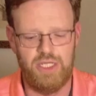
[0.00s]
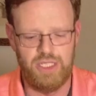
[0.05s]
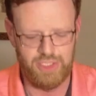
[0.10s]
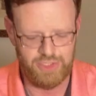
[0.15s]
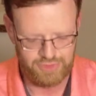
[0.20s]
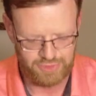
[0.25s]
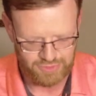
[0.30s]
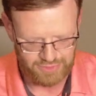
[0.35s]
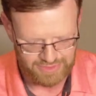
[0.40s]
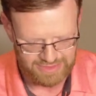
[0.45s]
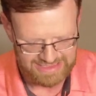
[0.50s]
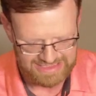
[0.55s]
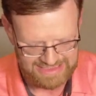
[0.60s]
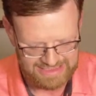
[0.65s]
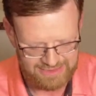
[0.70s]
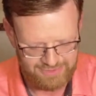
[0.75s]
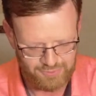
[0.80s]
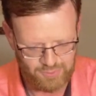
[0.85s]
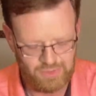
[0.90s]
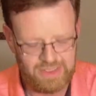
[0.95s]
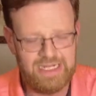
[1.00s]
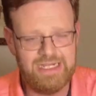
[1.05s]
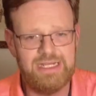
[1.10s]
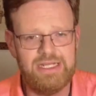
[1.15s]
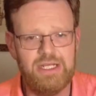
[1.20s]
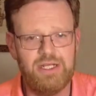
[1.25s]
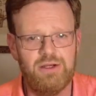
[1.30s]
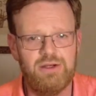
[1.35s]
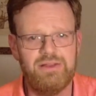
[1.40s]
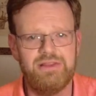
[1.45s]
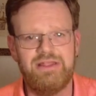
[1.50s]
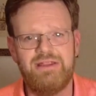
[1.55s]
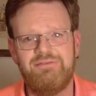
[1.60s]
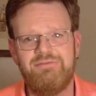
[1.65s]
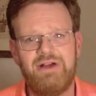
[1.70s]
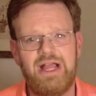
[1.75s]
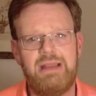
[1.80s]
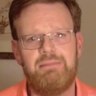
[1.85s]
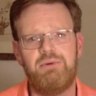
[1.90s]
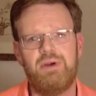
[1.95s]
underneath right here
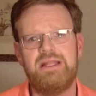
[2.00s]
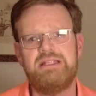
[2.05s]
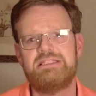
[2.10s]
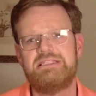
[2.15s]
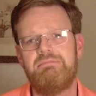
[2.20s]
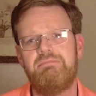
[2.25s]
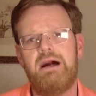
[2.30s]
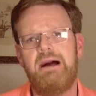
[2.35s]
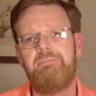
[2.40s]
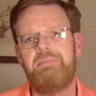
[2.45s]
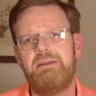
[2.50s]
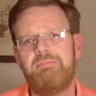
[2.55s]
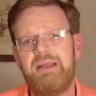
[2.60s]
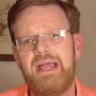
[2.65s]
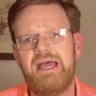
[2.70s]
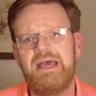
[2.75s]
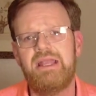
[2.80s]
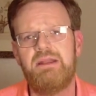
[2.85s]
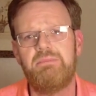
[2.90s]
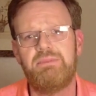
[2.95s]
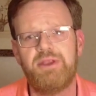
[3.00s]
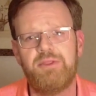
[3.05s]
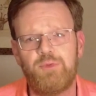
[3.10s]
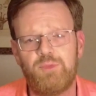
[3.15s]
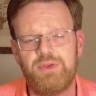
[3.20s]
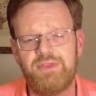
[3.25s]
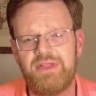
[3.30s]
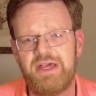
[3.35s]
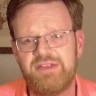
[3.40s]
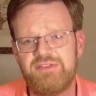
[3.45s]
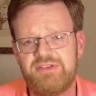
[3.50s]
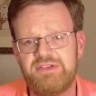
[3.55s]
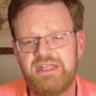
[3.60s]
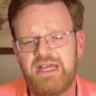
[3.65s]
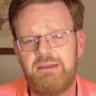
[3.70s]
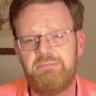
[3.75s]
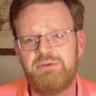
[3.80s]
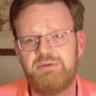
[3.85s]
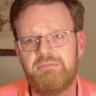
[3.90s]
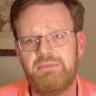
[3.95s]
that vibrates the mopping pad up to 3,000
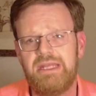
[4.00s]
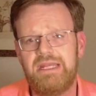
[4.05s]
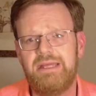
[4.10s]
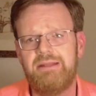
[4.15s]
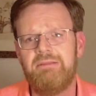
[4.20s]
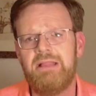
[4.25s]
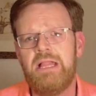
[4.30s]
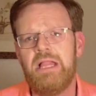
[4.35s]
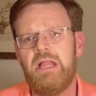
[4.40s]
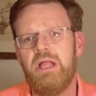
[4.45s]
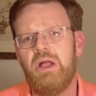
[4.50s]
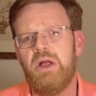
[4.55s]
times a minute